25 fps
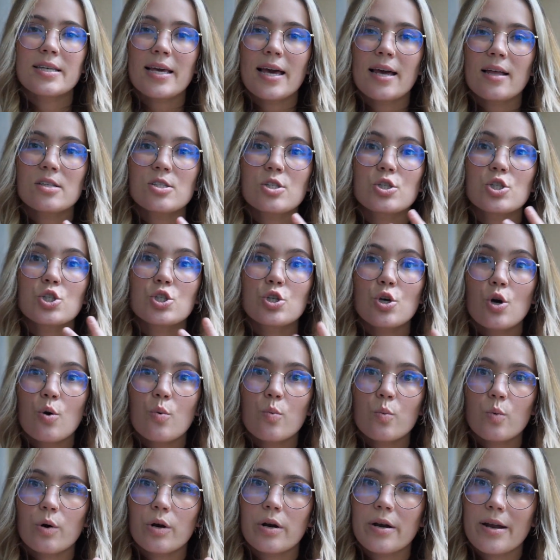get so
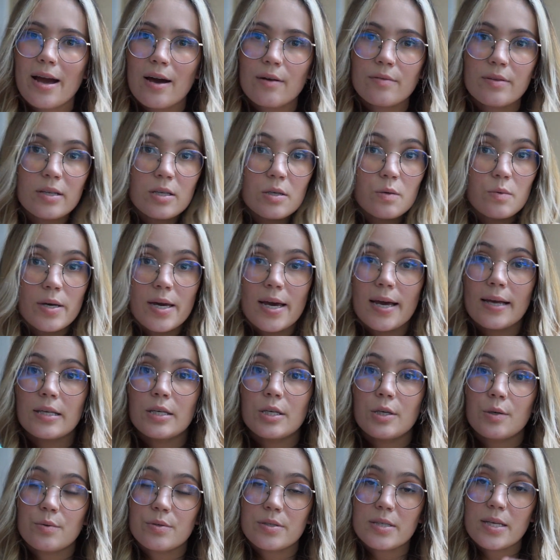worn out that you
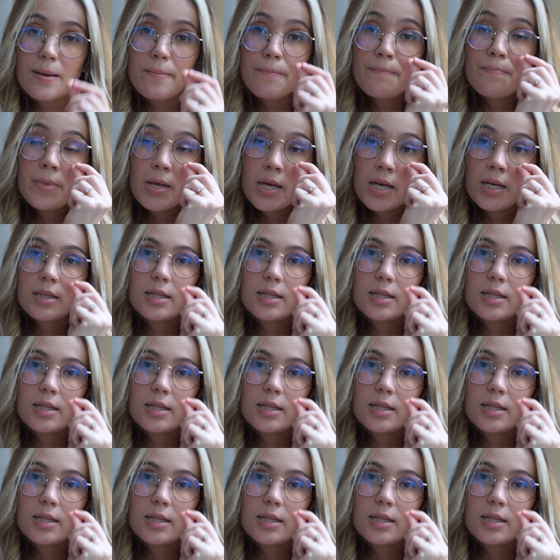can't use them,